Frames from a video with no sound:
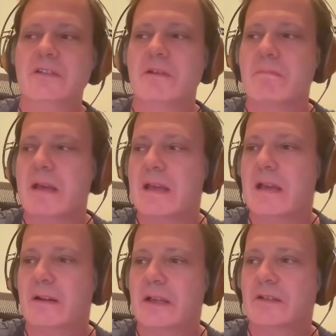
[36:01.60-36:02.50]
to me,
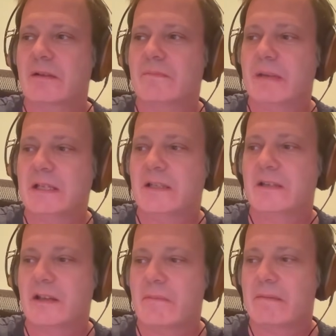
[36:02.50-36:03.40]
unless I'm missing
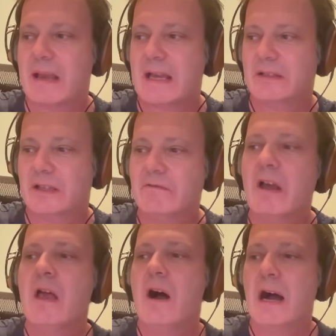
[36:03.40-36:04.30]
something massive,
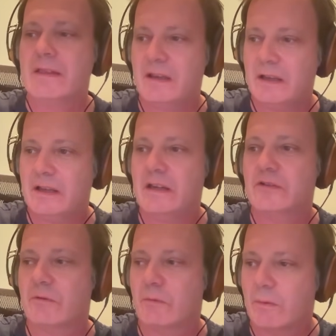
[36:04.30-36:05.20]
I think it
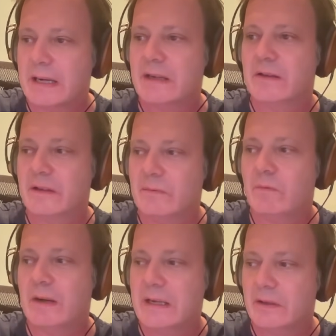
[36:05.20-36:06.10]
is a really,
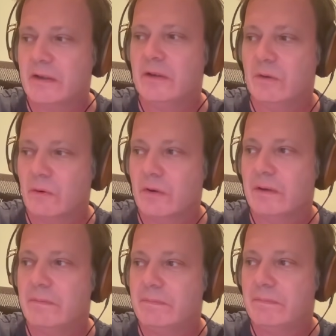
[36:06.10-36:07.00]
really good
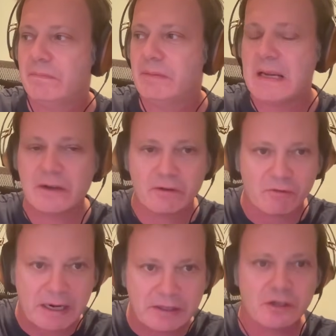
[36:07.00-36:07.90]

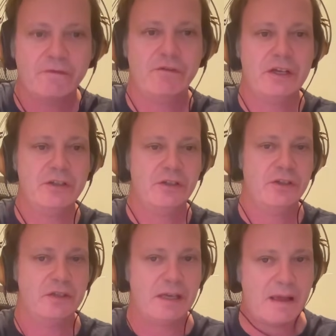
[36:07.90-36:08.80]
integration feature
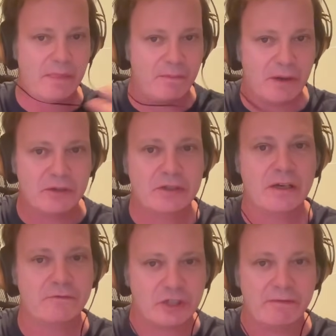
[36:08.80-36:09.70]
to get the most out
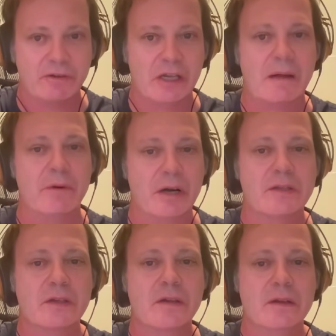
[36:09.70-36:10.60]
of Java
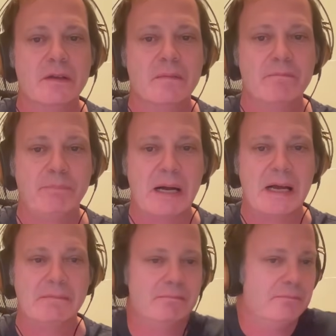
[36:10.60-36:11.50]
libraries.
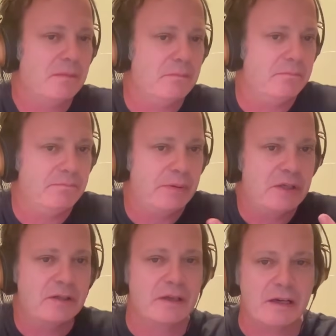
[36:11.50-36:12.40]
But
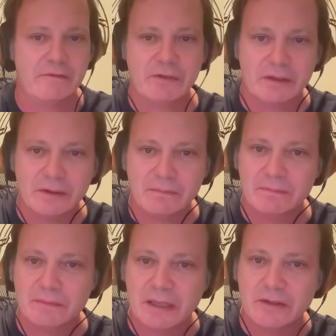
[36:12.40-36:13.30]
personally, I don't feel a
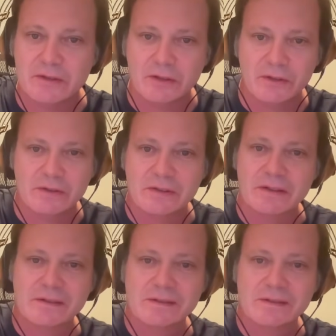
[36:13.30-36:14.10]
need to use it.